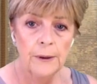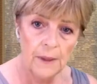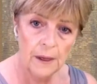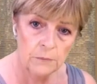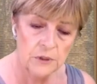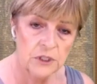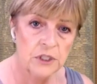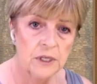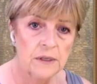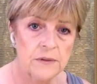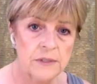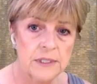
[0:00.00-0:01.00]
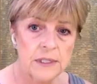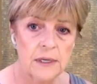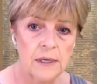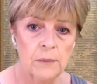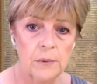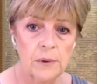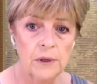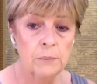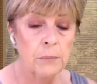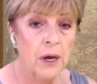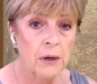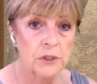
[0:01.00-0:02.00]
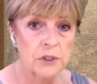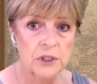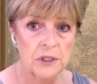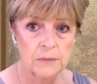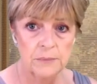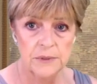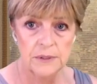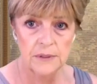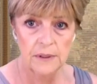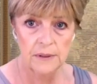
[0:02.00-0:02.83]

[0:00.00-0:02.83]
and we chose the key word partnerships.